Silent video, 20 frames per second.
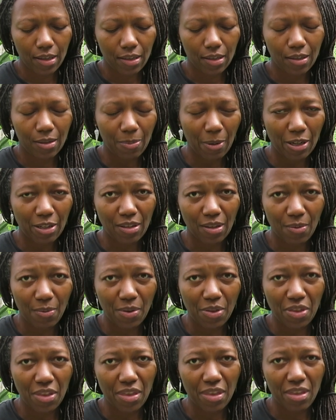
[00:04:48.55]
especially
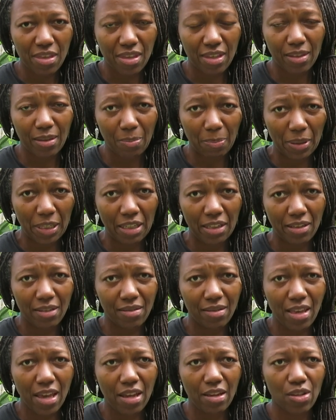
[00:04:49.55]
with these peas,
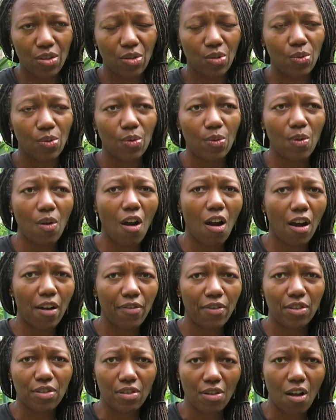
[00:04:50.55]
that you
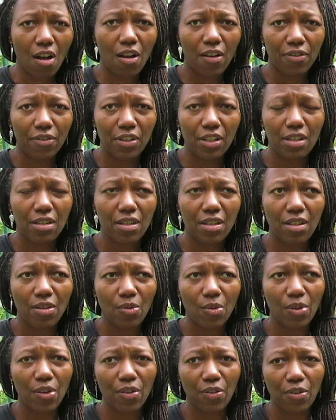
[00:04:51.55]
harvest often in
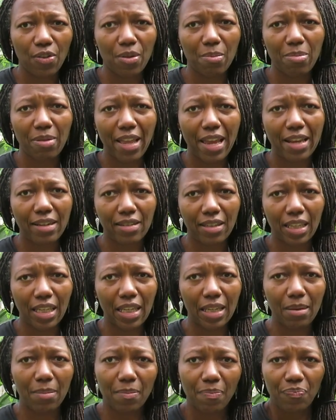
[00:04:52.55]
order for the plant to
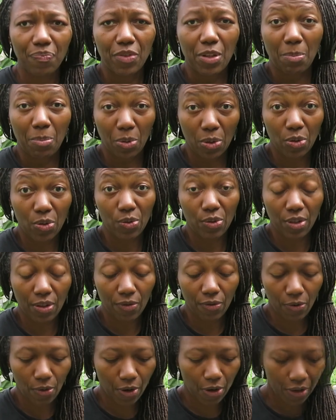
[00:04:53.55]
keep producing
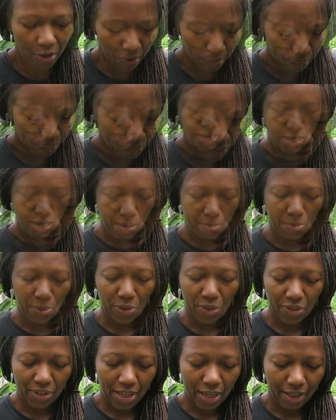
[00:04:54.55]
for you. Number
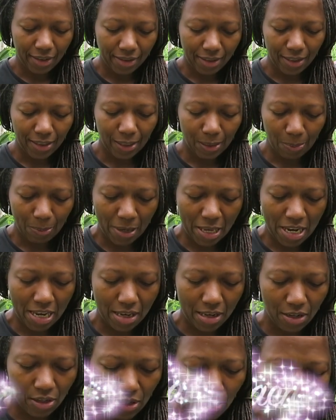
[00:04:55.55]
6 is
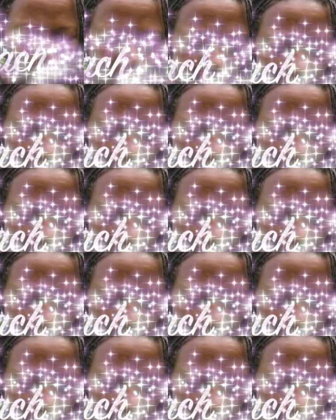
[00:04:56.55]
spinach.